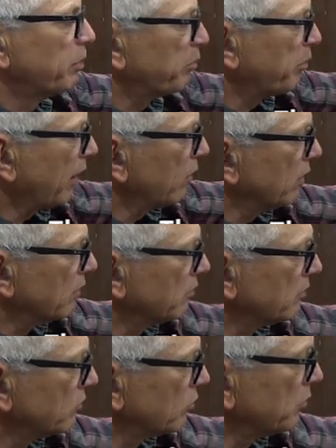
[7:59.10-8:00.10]
power
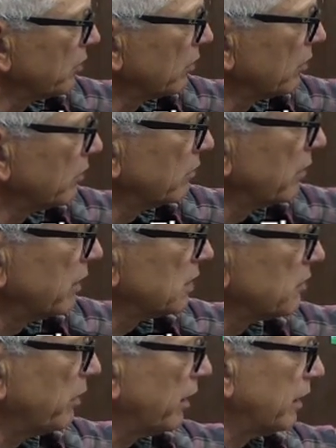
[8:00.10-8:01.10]
terminal in the right
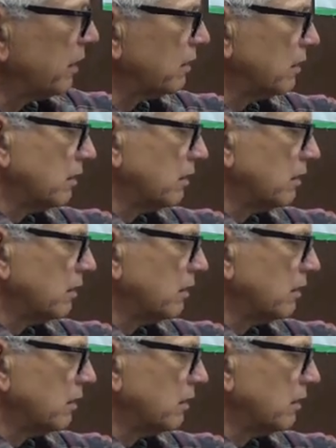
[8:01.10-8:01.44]
spot.